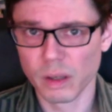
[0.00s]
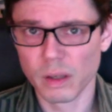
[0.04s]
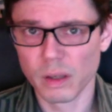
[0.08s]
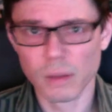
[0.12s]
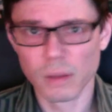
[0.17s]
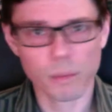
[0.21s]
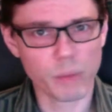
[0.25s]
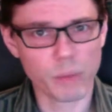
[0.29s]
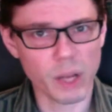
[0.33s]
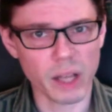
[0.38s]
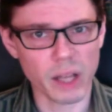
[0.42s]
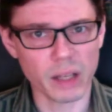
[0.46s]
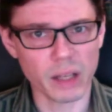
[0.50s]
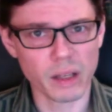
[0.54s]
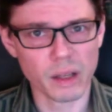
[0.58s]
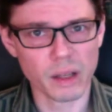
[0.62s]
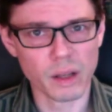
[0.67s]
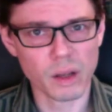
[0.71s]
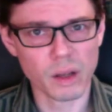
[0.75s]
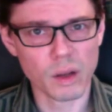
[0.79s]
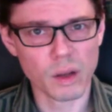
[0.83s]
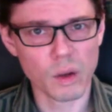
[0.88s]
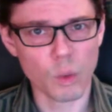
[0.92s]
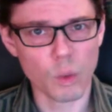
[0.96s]
But
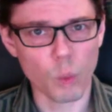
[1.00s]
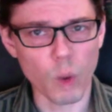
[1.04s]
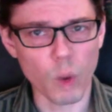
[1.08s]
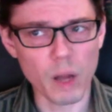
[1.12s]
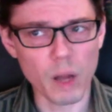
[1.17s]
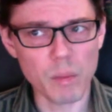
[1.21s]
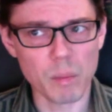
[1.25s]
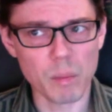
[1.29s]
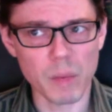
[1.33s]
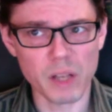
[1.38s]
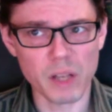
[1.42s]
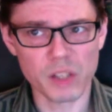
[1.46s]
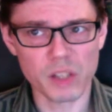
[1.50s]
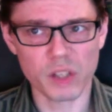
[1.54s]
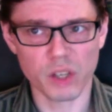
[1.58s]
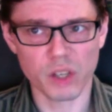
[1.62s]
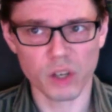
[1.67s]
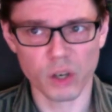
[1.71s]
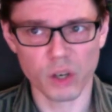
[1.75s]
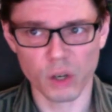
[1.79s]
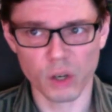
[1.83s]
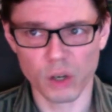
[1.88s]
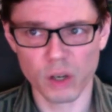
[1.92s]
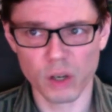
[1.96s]
what must
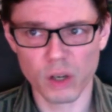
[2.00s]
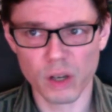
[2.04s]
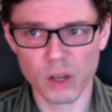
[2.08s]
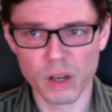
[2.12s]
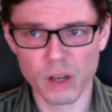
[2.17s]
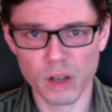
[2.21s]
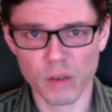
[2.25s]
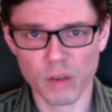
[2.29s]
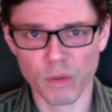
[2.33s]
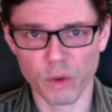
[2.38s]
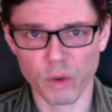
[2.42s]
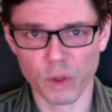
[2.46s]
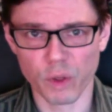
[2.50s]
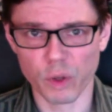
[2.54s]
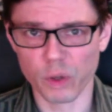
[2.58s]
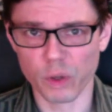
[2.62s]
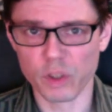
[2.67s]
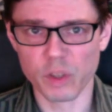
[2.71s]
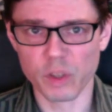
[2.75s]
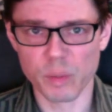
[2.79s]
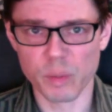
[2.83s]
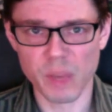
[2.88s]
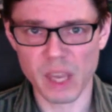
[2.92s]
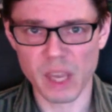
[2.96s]
occur for there
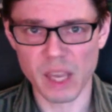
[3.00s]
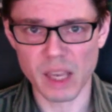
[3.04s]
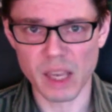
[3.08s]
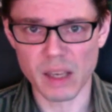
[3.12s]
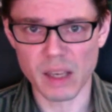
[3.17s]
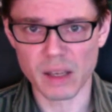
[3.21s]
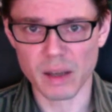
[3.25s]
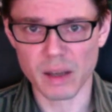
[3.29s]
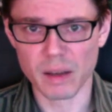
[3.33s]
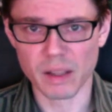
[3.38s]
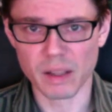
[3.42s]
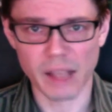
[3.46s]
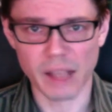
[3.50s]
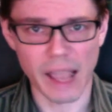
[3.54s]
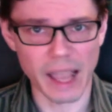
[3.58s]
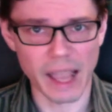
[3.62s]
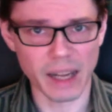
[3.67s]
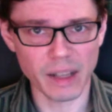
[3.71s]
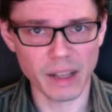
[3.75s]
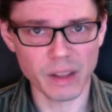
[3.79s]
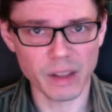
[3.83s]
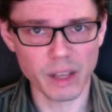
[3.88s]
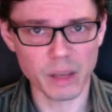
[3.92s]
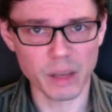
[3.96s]
to be
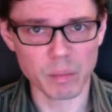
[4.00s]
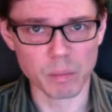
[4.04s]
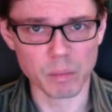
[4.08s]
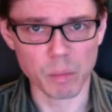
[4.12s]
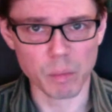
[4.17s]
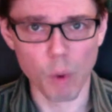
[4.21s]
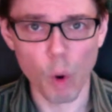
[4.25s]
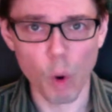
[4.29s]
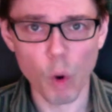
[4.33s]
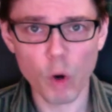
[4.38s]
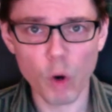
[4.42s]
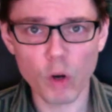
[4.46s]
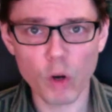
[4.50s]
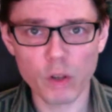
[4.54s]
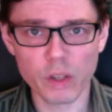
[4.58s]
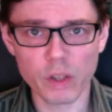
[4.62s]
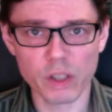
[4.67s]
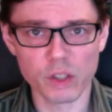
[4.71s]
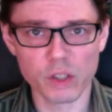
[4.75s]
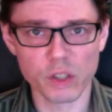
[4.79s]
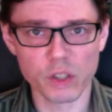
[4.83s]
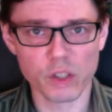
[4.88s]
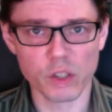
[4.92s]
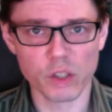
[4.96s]
anything more
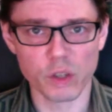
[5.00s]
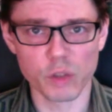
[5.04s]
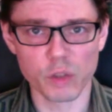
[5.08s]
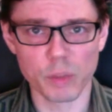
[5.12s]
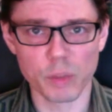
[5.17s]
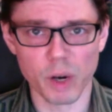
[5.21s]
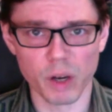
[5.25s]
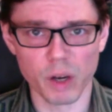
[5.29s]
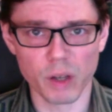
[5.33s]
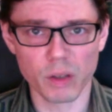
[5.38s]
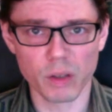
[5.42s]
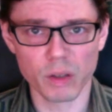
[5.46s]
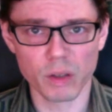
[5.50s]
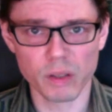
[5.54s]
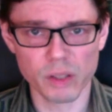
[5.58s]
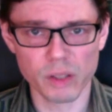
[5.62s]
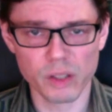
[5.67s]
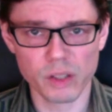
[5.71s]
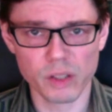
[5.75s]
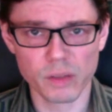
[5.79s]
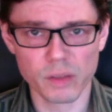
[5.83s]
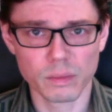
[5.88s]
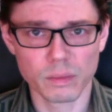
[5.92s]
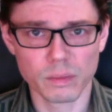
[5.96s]
than just those
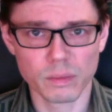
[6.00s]
particles?